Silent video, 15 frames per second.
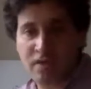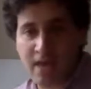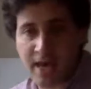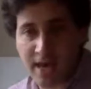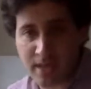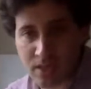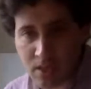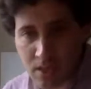
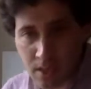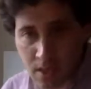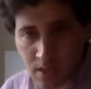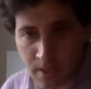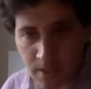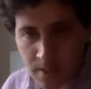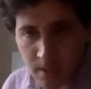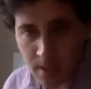that,
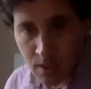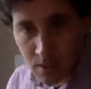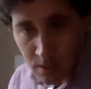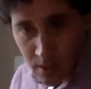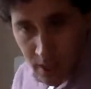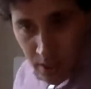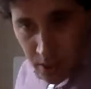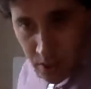
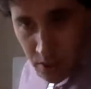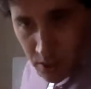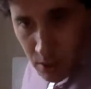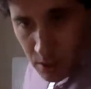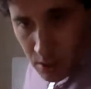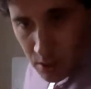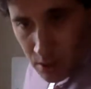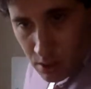yes,
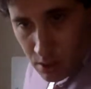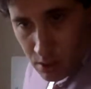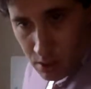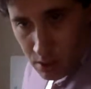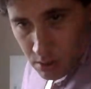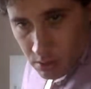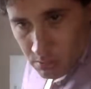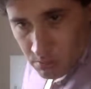
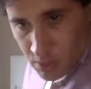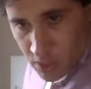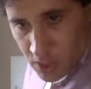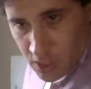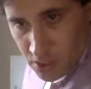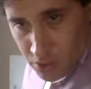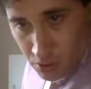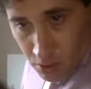
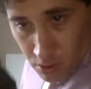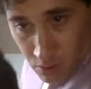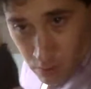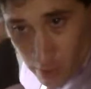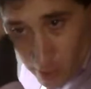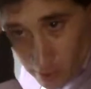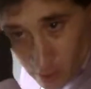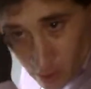Keith, you're
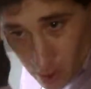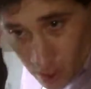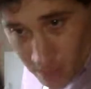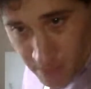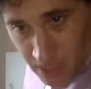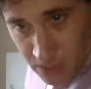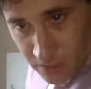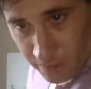correct. A
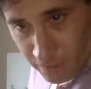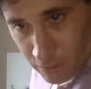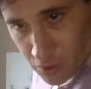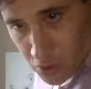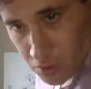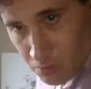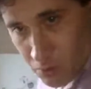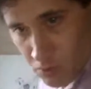makes the
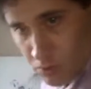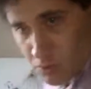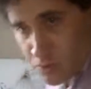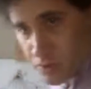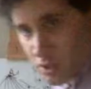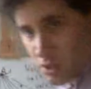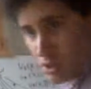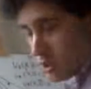first
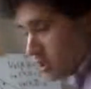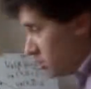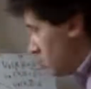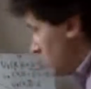move. He